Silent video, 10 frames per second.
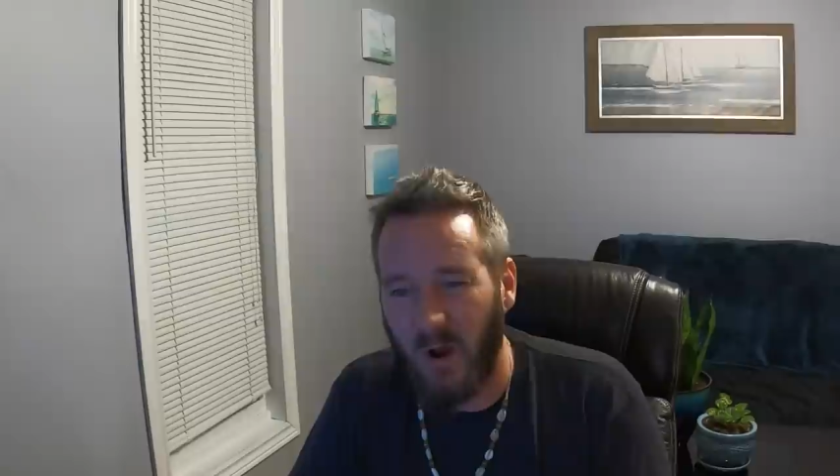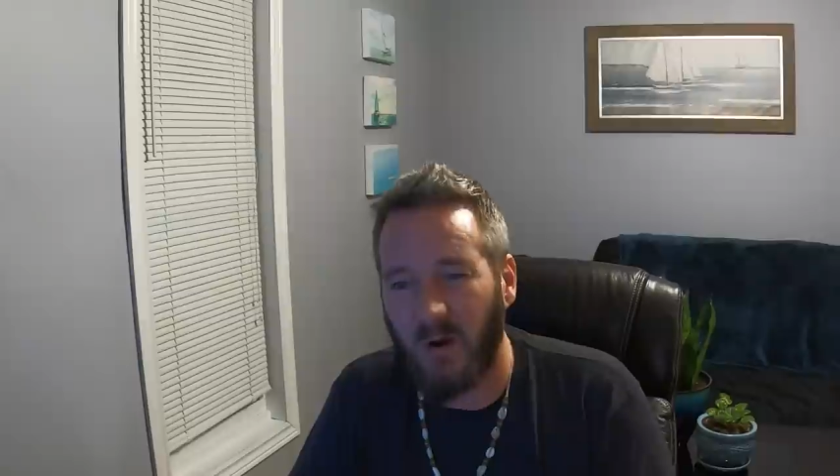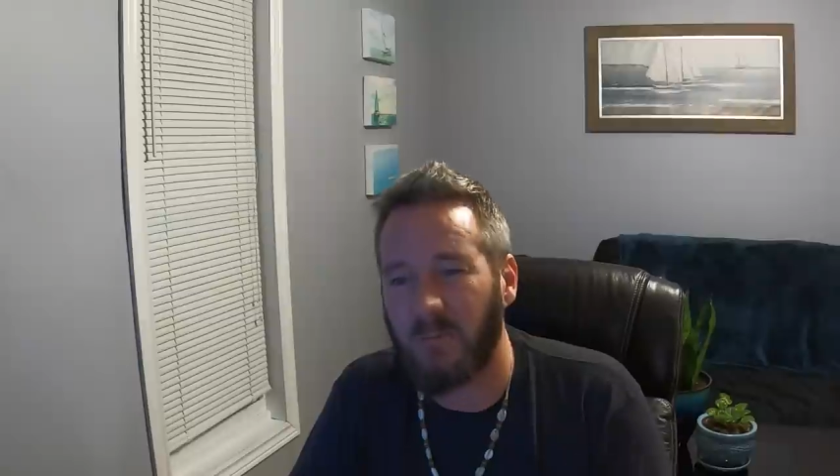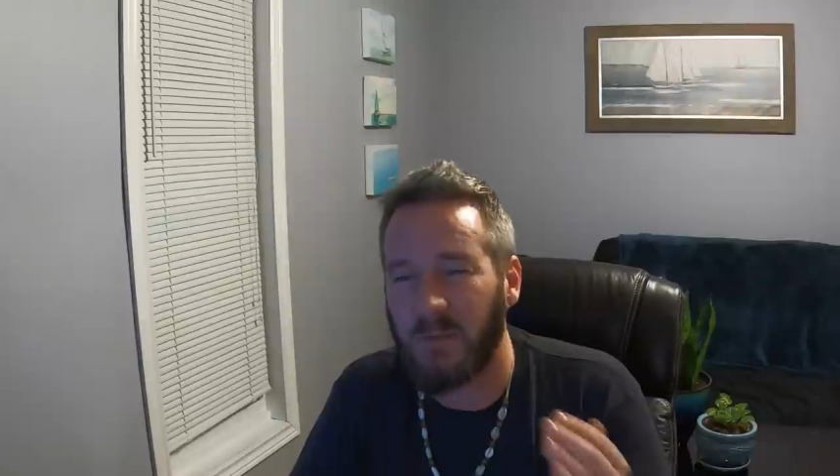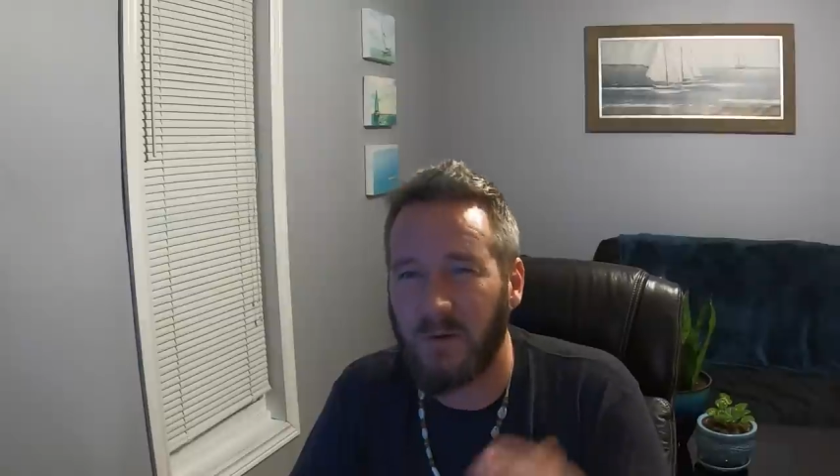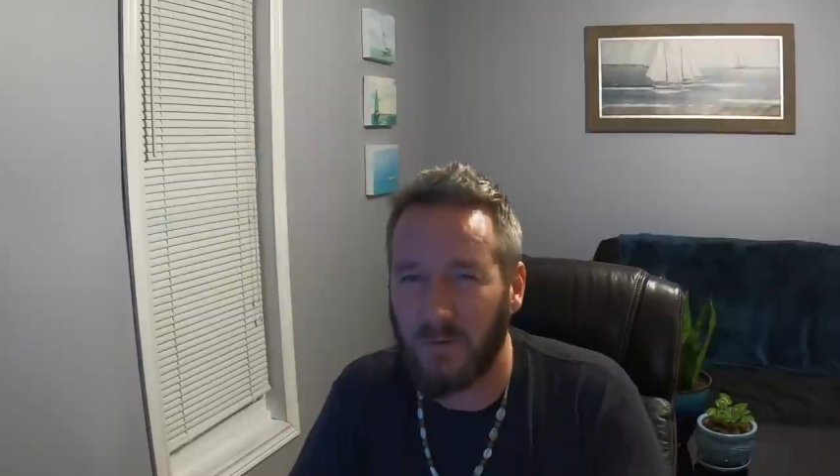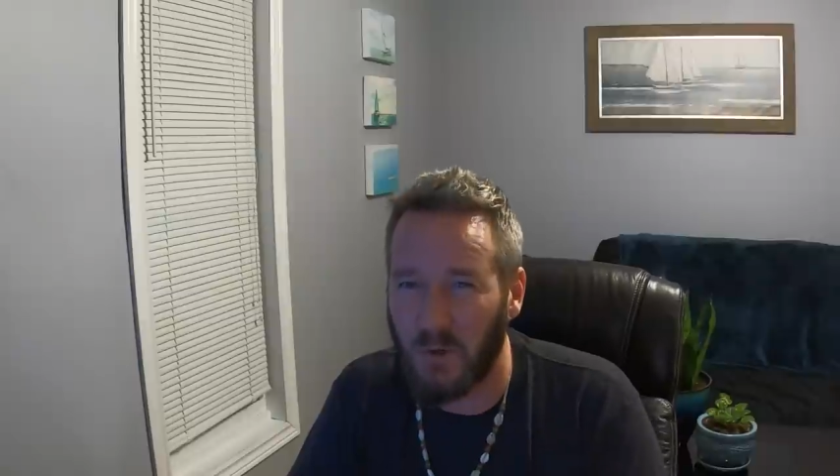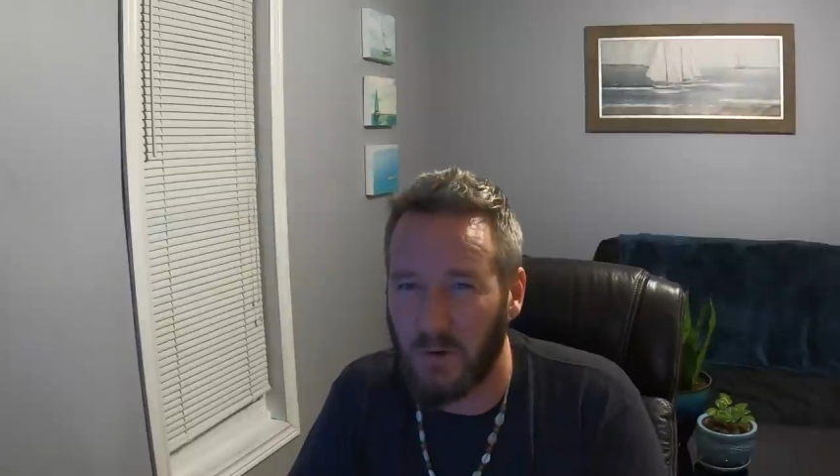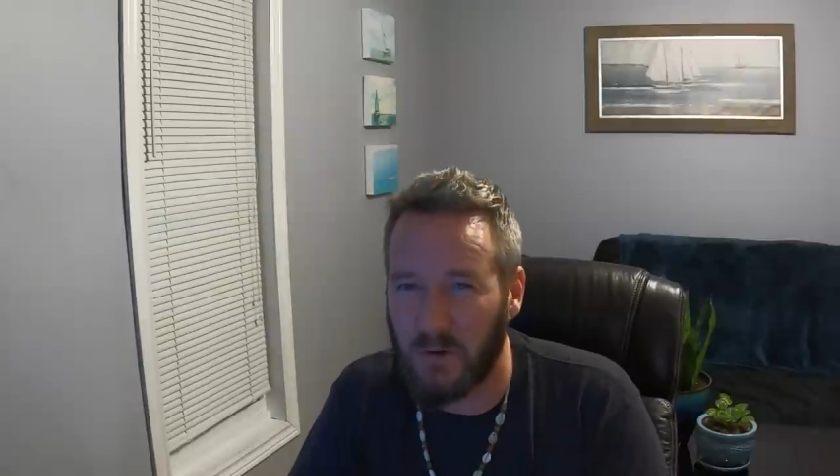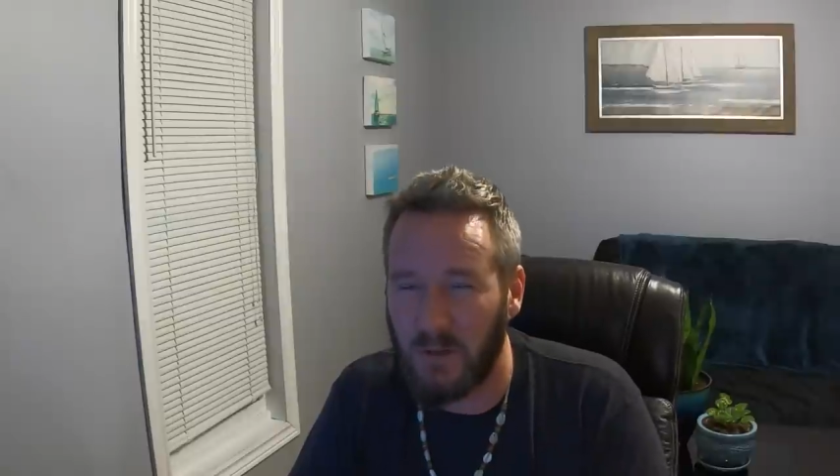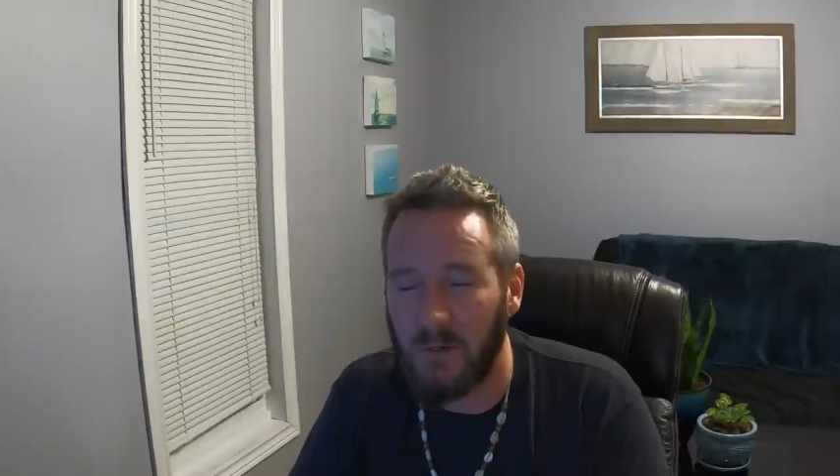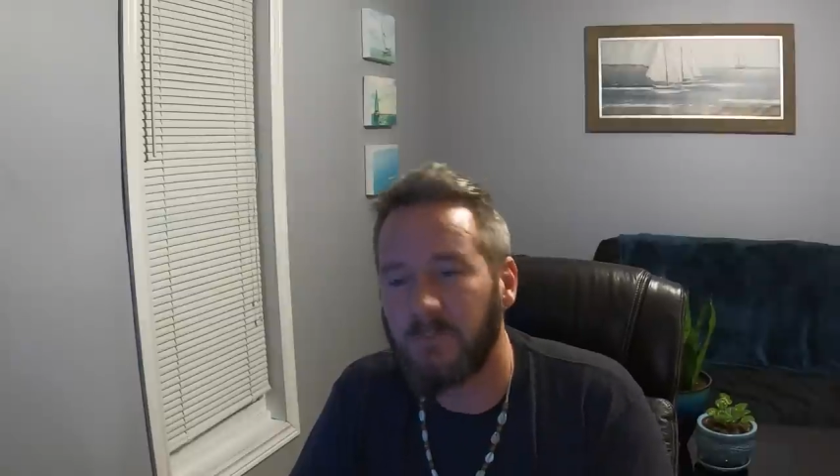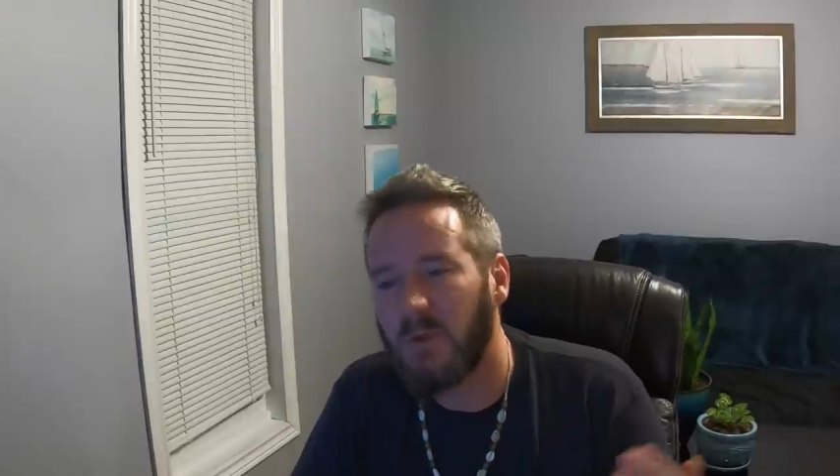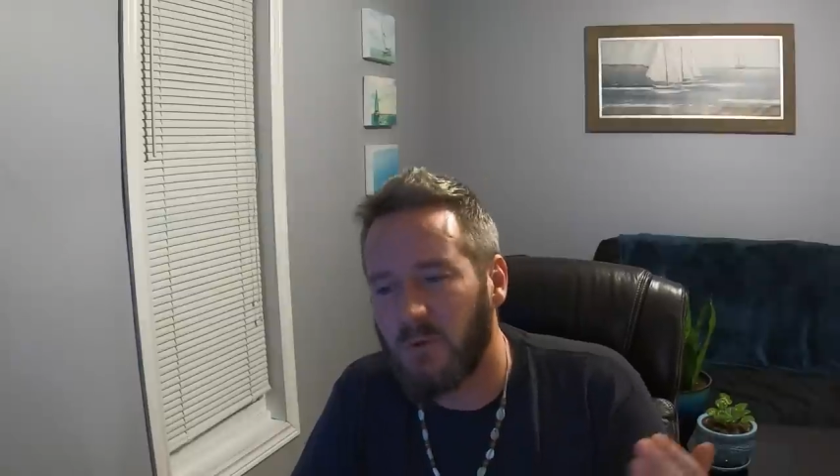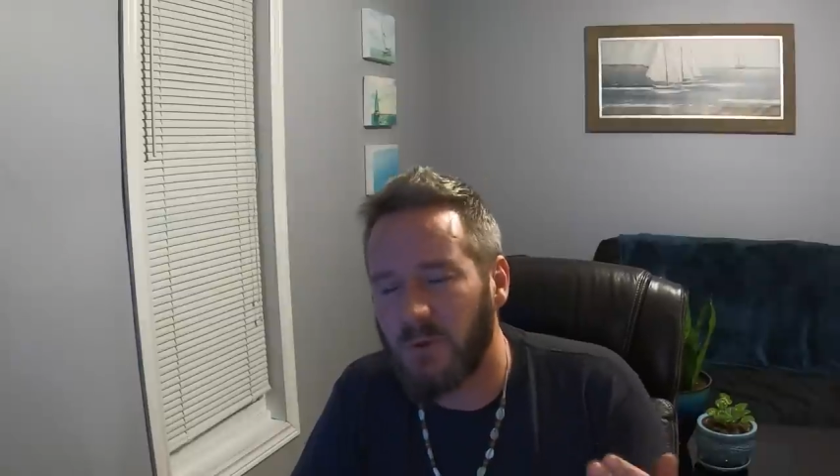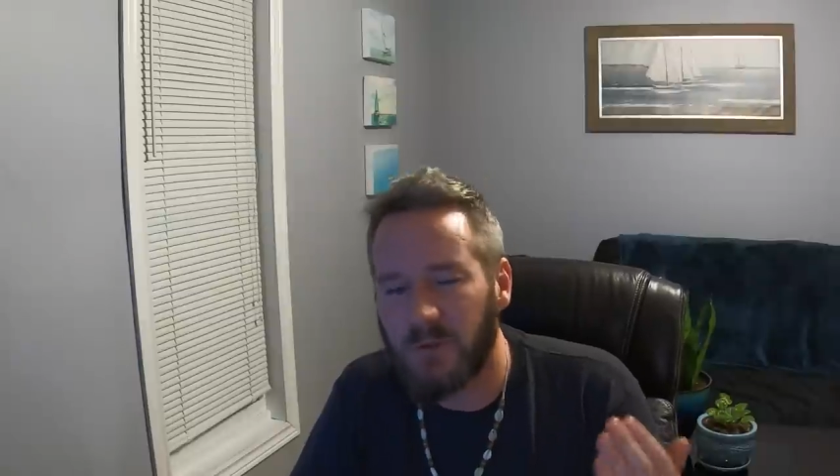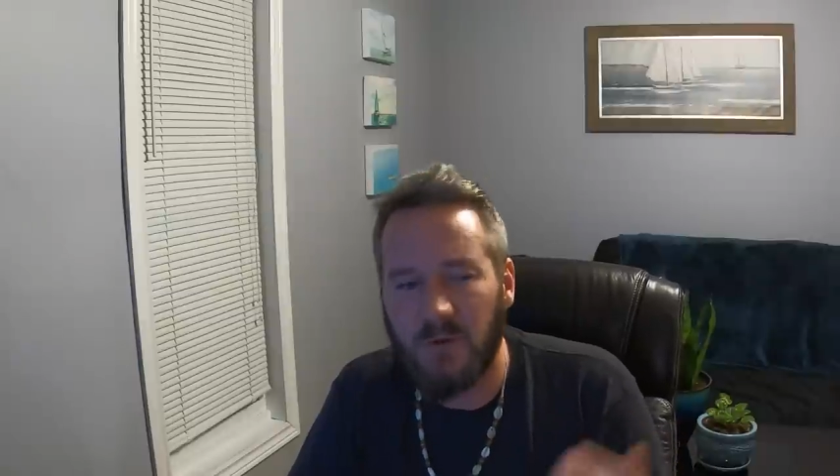harm than good. You should